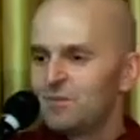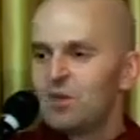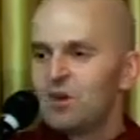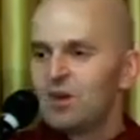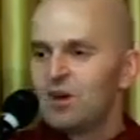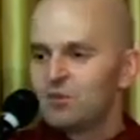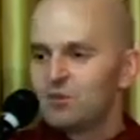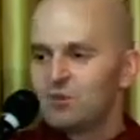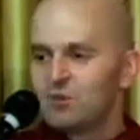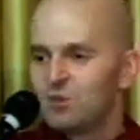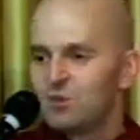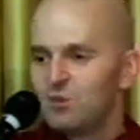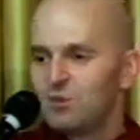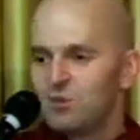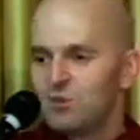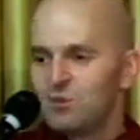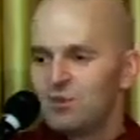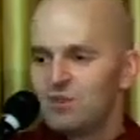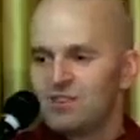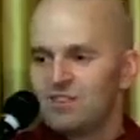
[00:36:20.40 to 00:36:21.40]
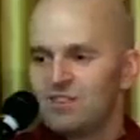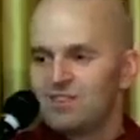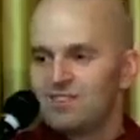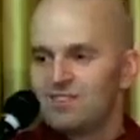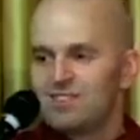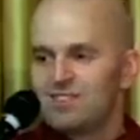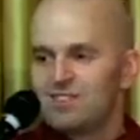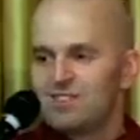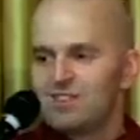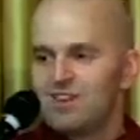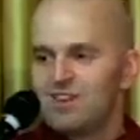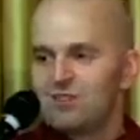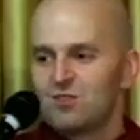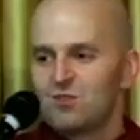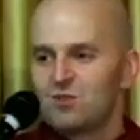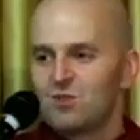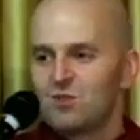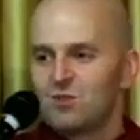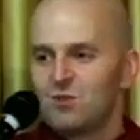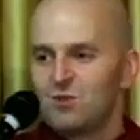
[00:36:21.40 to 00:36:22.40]
Not true.
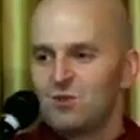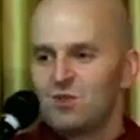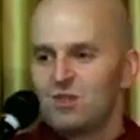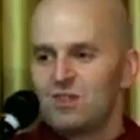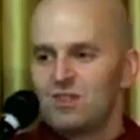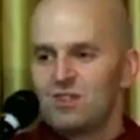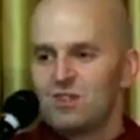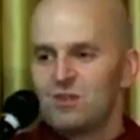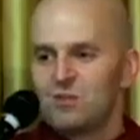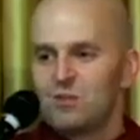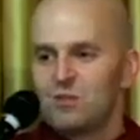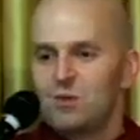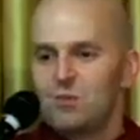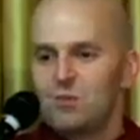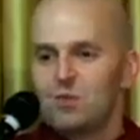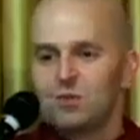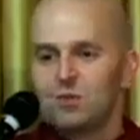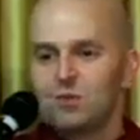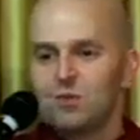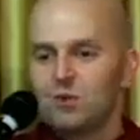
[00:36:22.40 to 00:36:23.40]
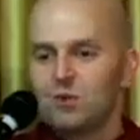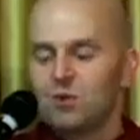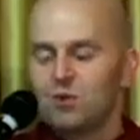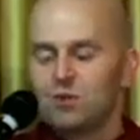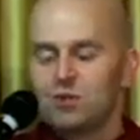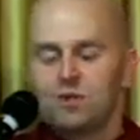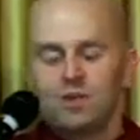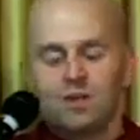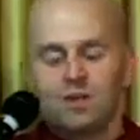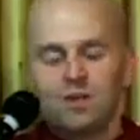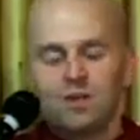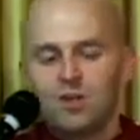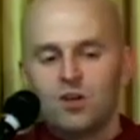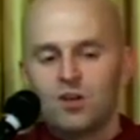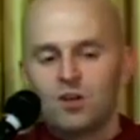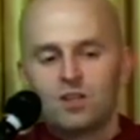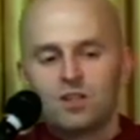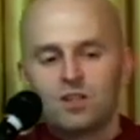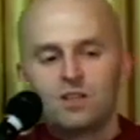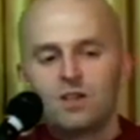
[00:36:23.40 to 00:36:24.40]
Not true. People in the world
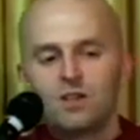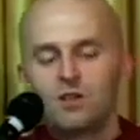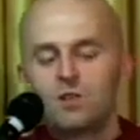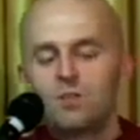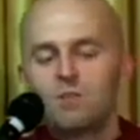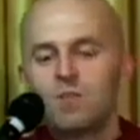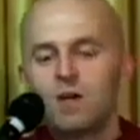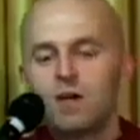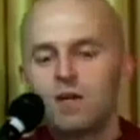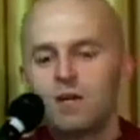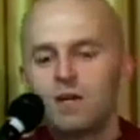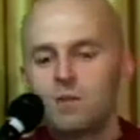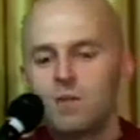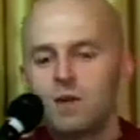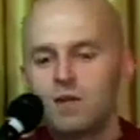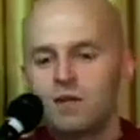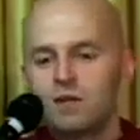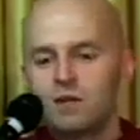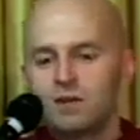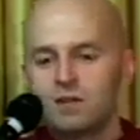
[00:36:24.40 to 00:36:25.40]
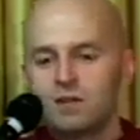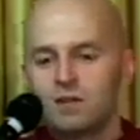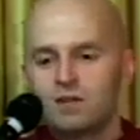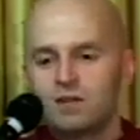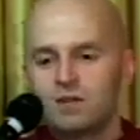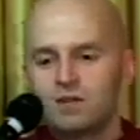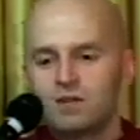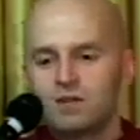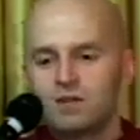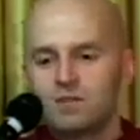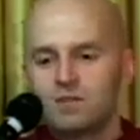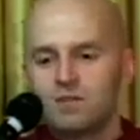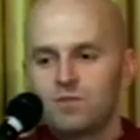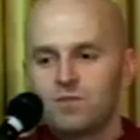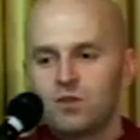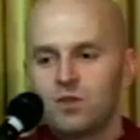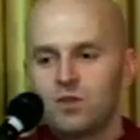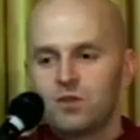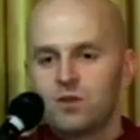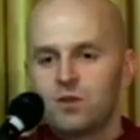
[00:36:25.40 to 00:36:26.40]
are going to tell you many, many things.
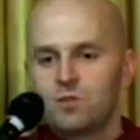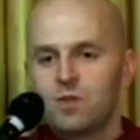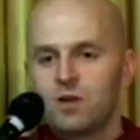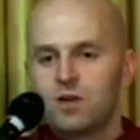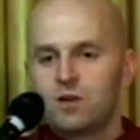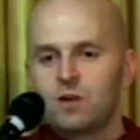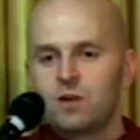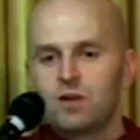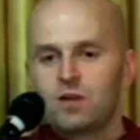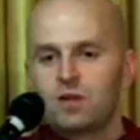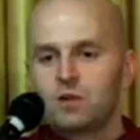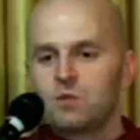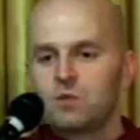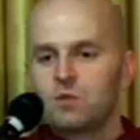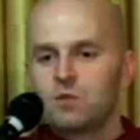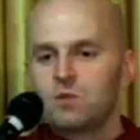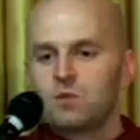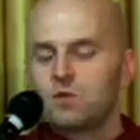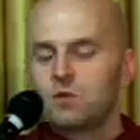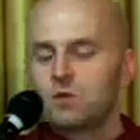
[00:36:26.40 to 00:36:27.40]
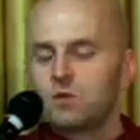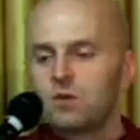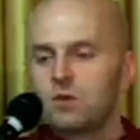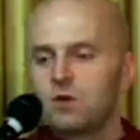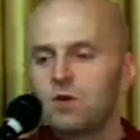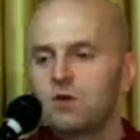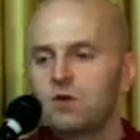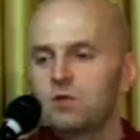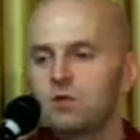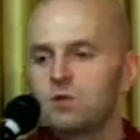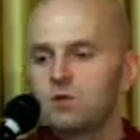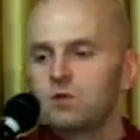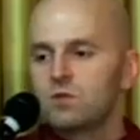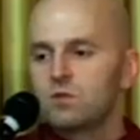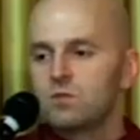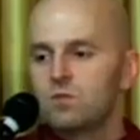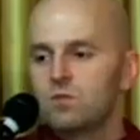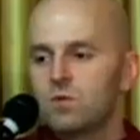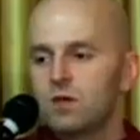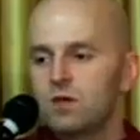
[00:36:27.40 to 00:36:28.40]
They're going to make arguments with you in all
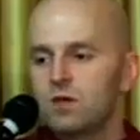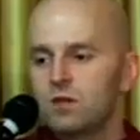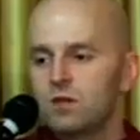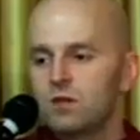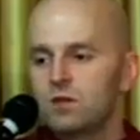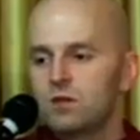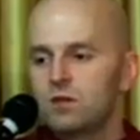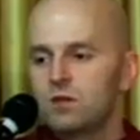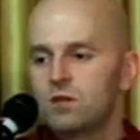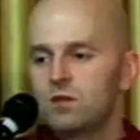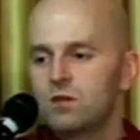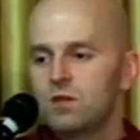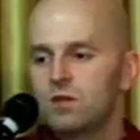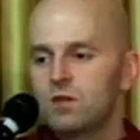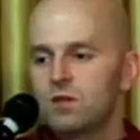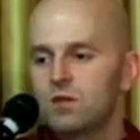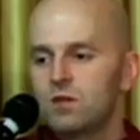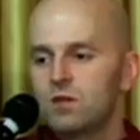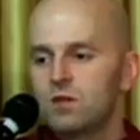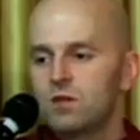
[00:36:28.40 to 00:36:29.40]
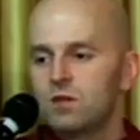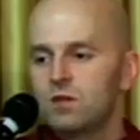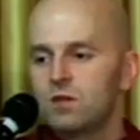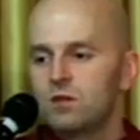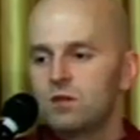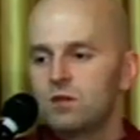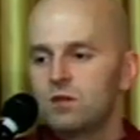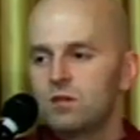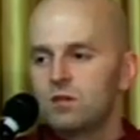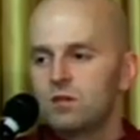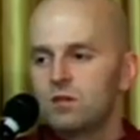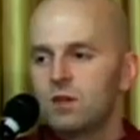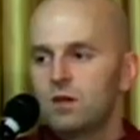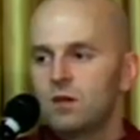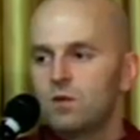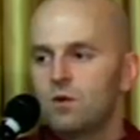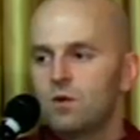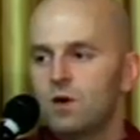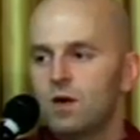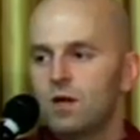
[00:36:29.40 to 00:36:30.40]
sorts of ways,
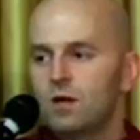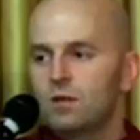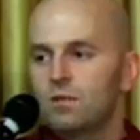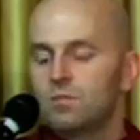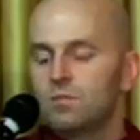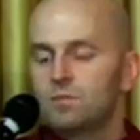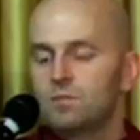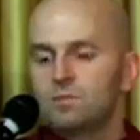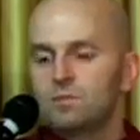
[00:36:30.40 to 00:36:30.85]
saying why